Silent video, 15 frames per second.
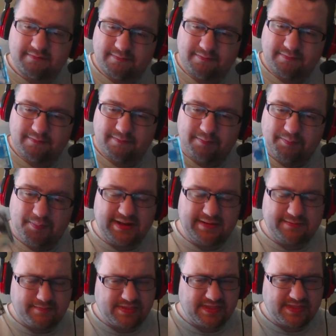but
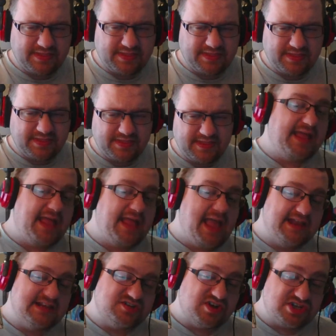this is the main hand
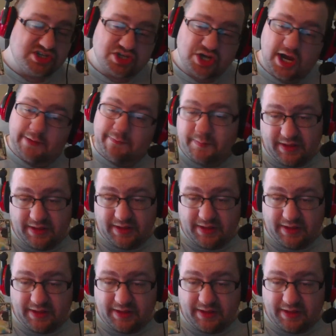destruction card we play.